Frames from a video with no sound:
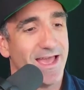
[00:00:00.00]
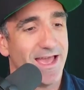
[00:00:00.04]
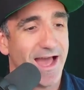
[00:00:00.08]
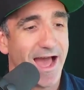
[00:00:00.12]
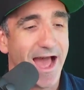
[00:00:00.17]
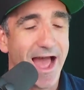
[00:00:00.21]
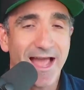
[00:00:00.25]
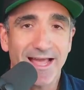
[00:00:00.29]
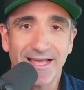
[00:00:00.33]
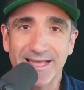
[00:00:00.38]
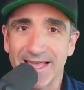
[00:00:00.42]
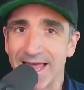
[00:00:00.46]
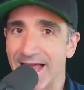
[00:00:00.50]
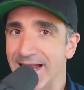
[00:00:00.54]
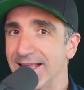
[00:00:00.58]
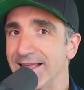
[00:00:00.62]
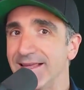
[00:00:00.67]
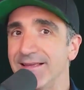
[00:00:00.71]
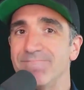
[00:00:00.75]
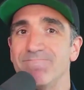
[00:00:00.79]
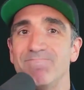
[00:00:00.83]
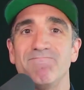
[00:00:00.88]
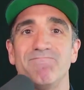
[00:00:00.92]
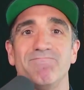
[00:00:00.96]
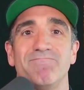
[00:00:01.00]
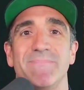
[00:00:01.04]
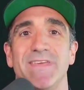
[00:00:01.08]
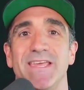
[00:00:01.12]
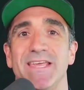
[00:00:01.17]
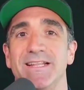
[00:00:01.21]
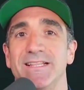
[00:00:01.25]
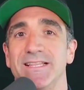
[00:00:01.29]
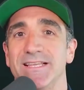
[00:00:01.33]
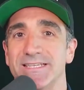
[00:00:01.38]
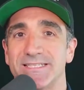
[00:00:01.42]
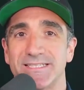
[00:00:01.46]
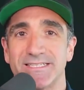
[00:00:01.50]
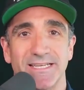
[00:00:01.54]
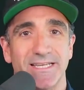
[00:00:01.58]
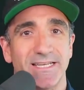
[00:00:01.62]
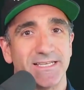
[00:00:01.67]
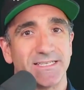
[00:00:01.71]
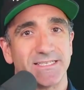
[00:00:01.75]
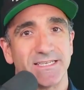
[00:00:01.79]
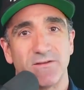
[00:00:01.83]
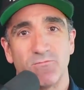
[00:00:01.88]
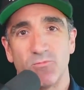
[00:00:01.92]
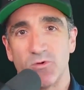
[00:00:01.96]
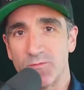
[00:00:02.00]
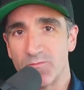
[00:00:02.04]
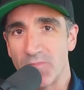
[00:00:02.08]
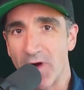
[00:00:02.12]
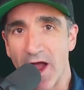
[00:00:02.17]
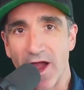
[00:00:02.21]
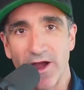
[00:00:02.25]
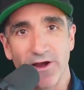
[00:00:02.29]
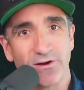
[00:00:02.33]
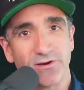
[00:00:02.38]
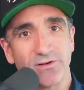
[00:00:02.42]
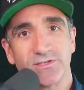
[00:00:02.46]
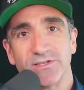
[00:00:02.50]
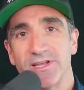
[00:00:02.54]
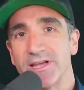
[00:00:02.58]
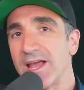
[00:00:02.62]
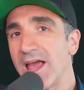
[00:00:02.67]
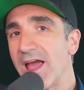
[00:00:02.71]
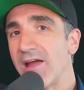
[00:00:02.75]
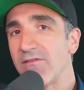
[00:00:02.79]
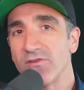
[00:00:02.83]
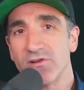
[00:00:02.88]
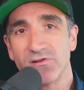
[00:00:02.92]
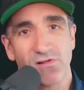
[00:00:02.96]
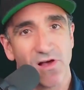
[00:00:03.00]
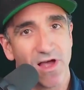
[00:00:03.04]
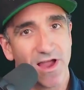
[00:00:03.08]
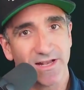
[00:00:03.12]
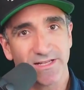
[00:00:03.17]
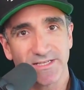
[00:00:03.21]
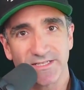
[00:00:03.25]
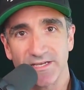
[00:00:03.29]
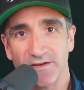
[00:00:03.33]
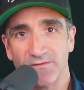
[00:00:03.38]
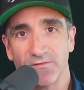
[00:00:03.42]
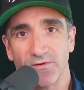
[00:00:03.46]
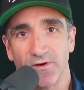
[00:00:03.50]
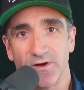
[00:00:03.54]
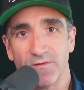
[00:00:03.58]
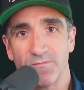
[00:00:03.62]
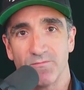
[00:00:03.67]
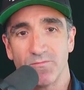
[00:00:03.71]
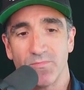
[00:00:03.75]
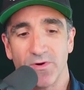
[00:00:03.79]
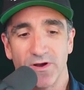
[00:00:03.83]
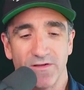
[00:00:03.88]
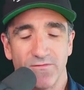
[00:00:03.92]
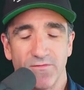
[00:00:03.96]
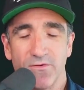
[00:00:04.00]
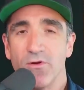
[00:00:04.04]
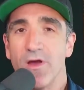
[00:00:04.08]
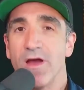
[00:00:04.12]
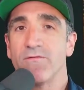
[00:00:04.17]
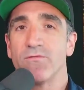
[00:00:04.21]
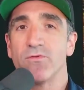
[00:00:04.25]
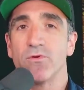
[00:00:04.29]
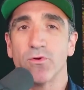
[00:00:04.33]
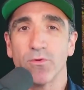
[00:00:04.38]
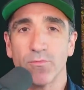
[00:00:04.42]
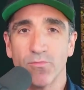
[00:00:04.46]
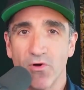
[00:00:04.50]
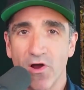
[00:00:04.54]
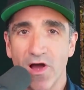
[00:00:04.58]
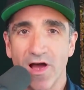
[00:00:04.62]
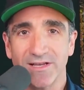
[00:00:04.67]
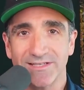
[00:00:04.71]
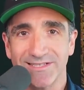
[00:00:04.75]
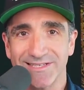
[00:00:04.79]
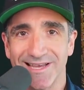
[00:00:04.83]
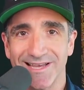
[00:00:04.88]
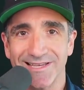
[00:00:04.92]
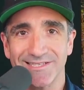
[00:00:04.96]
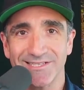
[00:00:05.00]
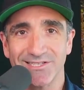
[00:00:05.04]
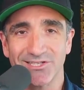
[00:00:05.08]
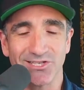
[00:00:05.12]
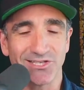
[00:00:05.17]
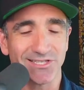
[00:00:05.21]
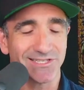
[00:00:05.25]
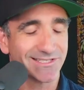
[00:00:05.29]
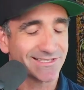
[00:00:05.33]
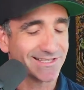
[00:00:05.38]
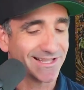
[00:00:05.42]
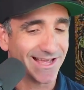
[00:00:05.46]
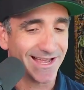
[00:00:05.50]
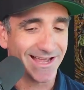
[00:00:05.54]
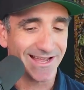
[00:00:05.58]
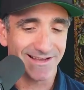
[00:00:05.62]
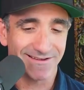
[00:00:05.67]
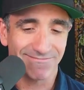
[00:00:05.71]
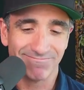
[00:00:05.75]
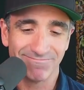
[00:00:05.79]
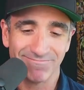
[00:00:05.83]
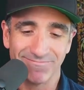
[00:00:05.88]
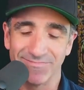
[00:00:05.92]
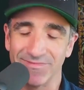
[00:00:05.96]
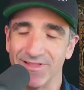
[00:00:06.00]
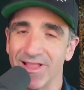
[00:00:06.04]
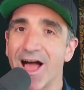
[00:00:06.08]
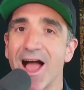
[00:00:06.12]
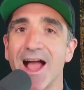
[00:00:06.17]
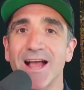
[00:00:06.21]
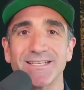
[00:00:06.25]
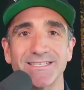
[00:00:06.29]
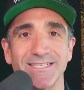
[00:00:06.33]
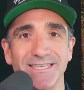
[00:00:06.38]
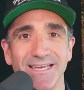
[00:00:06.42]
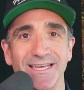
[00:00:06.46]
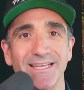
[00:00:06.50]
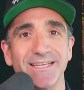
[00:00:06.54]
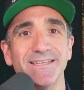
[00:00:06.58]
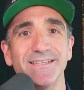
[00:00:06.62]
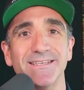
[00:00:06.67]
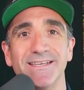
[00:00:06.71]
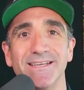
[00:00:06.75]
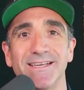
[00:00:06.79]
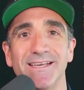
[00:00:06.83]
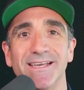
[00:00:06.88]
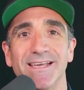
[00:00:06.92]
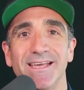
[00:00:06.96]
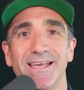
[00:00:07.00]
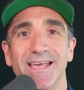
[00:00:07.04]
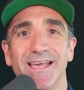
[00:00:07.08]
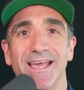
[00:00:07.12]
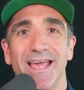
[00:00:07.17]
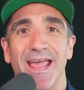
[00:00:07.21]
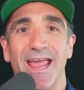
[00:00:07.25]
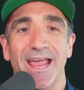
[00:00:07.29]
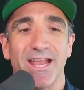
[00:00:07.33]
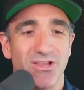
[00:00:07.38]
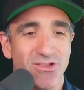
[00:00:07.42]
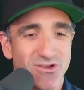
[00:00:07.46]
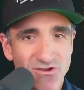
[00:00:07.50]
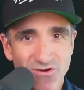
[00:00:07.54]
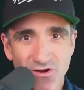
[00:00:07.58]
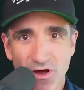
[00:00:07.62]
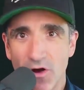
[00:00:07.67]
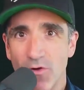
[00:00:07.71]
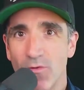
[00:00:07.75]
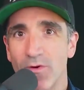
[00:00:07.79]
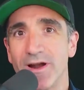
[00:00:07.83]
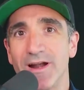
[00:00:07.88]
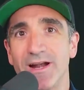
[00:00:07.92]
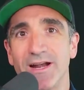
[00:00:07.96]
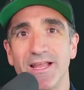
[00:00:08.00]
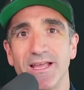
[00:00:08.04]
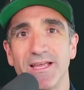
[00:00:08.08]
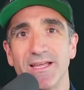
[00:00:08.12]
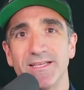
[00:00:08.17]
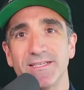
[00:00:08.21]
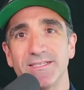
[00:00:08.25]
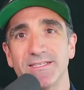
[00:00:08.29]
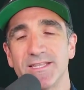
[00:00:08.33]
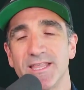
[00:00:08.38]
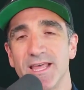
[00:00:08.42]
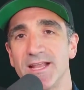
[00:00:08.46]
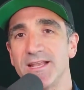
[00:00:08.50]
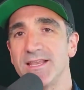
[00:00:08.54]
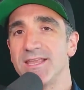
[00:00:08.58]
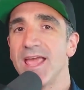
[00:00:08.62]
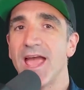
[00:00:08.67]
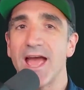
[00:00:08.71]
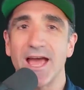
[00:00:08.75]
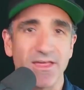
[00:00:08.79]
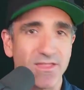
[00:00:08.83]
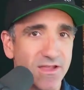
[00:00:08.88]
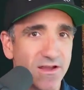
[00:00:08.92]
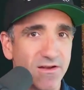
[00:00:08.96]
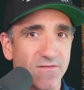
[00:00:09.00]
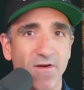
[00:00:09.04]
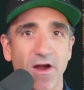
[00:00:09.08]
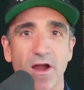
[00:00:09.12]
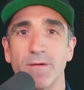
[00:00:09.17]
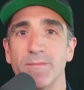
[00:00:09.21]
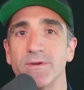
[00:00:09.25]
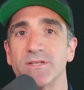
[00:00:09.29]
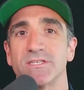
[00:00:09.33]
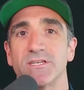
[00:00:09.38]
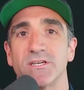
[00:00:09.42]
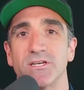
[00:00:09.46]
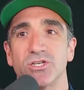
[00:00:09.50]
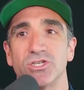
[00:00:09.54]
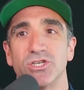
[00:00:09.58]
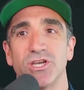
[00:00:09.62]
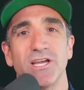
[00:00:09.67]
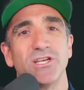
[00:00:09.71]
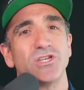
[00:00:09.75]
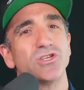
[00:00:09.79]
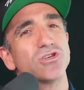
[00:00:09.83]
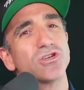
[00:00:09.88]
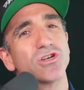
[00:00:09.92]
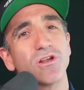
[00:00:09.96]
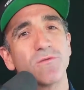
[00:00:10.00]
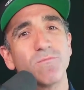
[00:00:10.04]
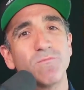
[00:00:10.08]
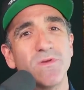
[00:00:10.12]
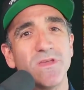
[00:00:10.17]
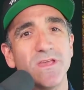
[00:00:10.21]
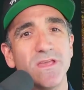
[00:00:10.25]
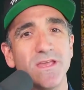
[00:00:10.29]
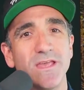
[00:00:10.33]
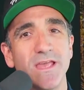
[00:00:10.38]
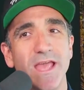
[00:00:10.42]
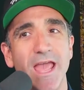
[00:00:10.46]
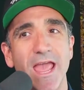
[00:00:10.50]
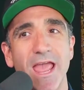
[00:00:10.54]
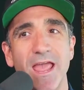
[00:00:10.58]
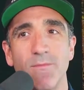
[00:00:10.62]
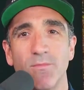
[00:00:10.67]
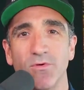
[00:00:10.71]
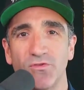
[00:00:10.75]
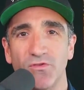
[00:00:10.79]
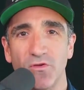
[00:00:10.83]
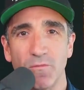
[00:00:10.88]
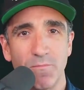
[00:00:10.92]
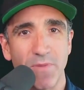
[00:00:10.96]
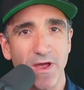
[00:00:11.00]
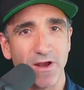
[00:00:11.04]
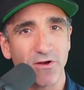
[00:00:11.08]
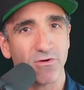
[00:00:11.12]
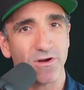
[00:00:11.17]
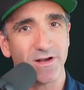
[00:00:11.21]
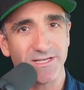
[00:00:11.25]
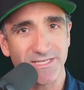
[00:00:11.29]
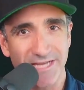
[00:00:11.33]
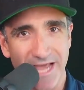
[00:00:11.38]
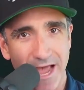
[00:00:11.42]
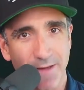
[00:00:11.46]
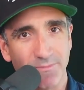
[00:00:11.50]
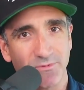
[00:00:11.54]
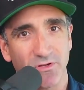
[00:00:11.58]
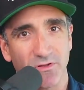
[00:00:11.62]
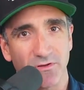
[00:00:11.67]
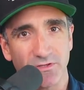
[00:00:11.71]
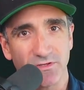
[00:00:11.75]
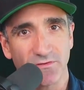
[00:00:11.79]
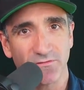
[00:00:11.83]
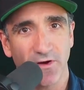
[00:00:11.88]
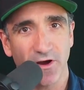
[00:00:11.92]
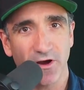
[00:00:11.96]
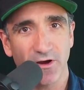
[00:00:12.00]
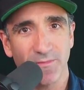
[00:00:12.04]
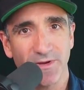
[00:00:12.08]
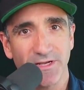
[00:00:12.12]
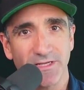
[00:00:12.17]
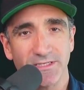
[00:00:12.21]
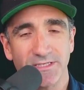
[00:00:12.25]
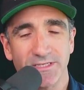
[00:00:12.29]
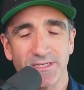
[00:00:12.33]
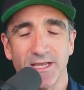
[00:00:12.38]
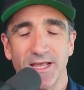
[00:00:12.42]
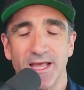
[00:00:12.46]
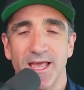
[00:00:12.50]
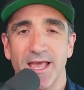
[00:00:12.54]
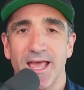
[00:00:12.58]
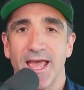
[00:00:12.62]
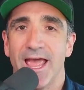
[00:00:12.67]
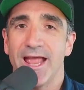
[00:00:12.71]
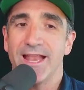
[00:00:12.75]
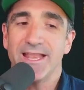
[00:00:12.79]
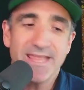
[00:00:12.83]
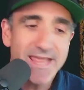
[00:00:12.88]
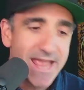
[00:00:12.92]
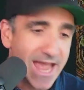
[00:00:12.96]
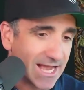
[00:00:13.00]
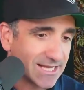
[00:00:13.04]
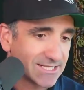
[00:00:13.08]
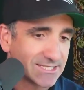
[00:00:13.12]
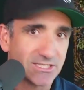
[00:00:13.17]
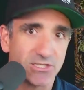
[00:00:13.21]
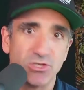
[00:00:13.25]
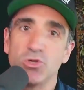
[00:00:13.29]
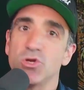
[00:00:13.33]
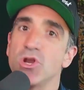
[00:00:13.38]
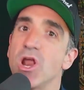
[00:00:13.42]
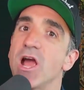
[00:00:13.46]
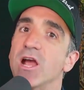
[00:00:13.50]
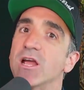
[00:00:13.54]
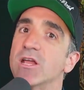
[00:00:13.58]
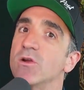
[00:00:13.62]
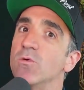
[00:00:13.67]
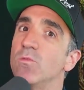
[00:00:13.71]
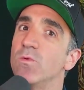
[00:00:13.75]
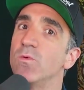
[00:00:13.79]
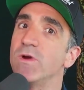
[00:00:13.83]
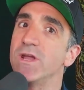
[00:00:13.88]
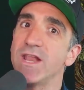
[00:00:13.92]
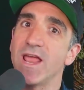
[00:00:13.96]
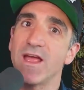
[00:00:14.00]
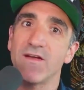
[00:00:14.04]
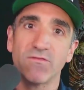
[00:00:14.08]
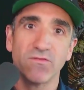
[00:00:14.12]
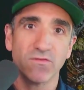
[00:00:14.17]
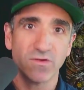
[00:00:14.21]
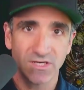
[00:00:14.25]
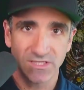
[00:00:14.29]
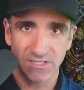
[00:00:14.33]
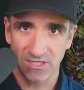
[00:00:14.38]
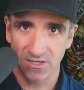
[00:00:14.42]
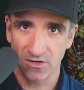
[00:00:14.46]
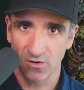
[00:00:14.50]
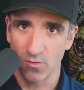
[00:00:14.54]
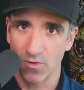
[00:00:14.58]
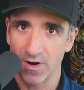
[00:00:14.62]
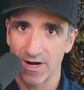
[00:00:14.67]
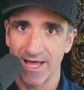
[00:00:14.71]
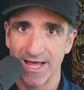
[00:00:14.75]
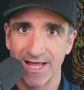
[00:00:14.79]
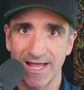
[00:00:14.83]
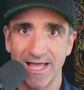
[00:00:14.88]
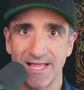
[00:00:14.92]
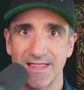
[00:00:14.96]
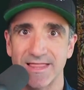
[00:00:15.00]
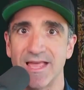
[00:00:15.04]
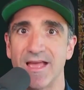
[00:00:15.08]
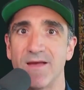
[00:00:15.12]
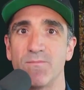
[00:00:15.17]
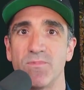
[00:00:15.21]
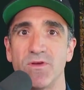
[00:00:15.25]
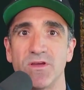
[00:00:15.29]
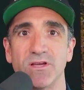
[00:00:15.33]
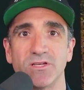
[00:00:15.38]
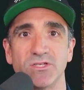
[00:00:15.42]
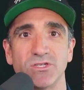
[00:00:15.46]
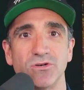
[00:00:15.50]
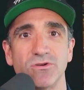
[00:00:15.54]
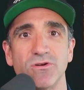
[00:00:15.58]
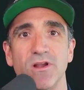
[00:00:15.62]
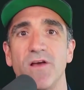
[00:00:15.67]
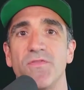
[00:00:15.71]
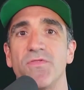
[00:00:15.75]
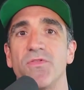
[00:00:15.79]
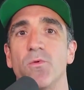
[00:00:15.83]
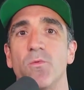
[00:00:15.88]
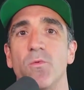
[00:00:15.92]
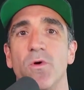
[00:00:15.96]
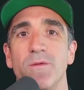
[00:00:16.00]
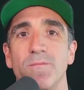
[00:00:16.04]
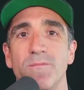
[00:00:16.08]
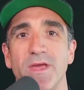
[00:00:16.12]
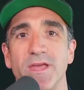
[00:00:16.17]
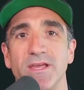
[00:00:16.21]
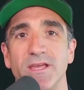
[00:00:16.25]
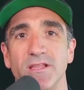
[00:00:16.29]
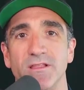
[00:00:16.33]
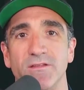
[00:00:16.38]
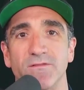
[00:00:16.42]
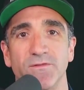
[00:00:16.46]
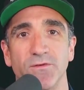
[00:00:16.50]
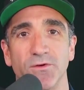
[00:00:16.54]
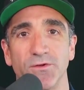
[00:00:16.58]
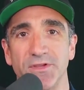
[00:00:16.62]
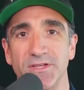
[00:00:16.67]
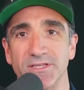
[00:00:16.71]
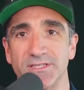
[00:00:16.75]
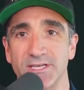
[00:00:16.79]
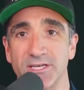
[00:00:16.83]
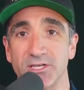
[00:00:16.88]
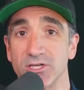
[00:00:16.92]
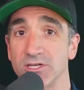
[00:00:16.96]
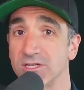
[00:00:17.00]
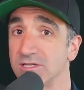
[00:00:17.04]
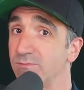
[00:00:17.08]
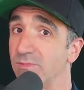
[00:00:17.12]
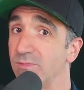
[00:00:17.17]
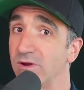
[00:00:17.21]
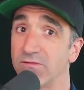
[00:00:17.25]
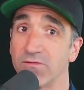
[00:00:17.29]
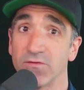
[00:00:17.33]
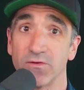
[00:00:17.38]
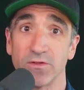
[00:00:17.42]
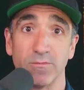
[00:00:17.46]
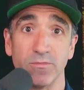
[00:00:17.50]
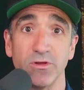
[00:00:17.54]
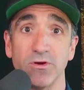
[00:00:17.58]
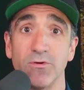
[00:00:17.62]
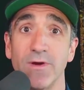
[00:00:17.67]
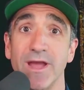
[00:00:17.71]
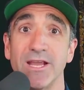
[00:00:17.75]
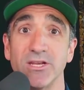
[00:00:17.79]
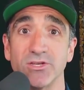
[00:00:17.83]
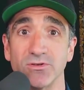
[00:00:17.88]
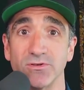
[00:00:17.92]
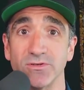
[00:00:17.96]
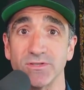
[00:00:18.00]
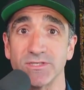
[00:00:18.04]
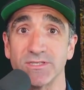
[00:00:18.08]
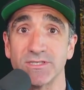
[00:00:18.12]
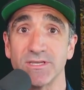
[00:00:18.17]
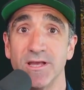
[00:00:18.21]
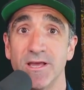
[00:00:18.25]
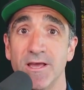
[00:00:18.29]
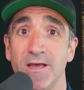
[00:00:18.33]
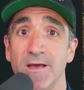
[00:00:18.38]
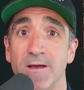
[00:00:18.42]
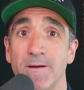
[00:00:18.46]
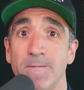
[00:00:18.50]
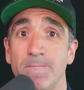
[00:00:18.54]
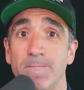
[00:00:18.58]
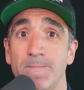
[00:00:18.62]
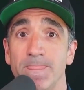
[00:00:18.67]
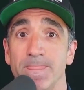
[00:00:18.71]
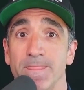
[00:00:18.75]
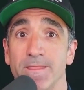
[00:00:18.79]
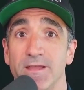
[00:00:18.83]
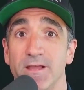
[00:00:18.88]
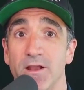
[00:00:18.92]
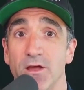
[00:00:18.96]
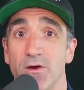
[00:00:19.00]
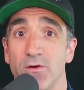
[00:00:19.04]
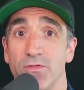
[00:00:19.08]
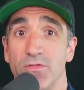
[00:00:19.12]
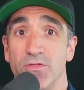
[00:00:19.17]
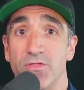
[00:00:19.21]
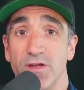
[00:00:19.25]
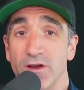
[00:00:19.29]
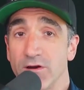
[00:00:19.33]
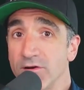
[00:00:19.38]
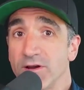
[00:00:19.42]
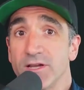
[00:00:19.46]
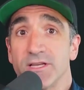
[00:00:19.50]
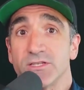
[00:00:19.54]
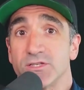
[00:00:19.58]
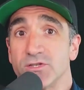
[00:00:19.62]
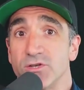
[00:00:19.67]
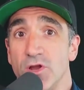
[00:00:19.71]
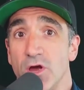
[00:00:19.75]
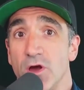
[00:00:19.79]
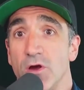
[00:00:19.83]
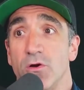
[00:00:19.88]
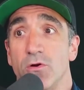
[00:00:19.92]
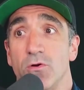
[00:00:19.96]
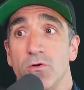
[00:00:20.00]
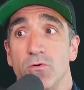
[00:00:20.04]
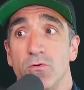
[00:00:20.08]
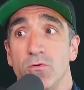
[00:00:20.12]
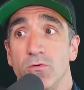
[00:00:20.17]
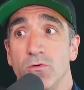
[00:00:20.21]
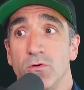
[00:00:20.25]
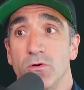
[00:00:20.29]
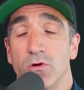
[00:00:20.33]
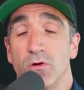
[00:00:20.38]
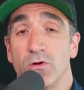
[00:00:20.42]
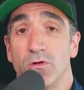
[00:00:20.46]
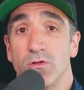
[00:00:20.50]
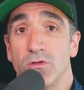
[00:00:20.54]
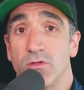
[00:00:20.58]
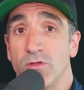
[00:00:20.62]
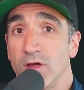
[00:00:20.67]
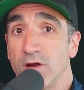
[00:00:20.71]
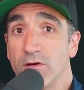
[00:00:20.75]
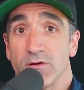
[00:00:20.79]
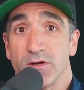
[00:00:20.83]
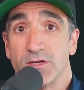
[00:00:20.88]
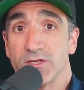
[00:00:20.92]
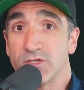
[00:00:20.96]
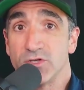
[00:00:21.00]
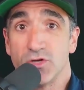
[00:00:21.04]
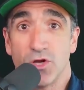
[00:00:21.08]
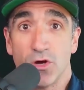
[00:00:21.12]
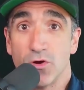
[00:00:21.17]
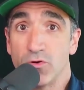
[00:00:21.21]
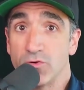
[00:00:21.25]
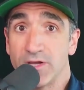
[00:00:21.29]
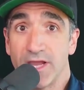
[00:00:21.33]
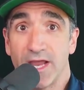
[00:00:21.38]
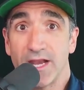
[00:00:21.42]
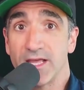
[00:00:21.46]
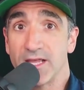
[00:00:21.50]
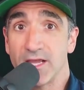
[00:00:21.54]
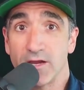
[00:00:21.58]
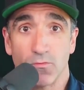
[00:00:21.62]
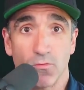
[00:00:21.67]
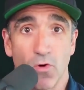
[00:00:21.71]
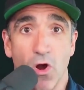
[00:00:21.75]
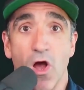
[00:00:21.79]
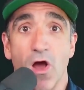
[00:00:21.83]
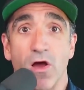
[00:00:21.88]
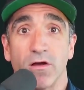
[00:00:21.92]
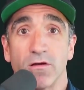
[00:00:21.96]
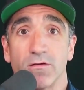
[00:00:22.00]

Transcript: I get it in listings and with buyers, like every client's different, but if you have your process just like locked in and you know what it is, then yeah, the environment's going to change. You're going to be able to better adapt to those environments. And yes, you're not going to win every single one. I get that because you're not the one making the full decisions. But for the Blue Angels, there is no getting it wrong,